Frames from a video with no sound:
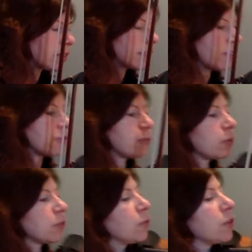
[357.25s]
this out in
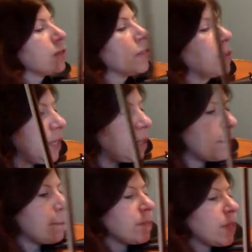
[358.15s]
4/4 for a minute.
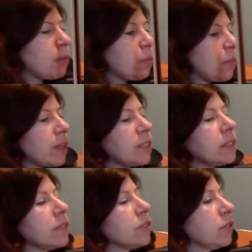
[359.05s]
1,
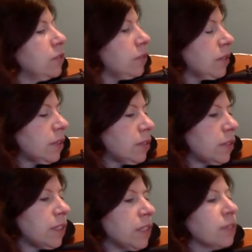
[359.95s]
2,
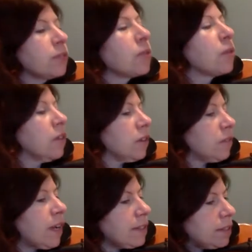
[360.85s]
3, 4,
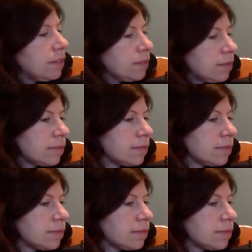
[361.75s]
rest. 1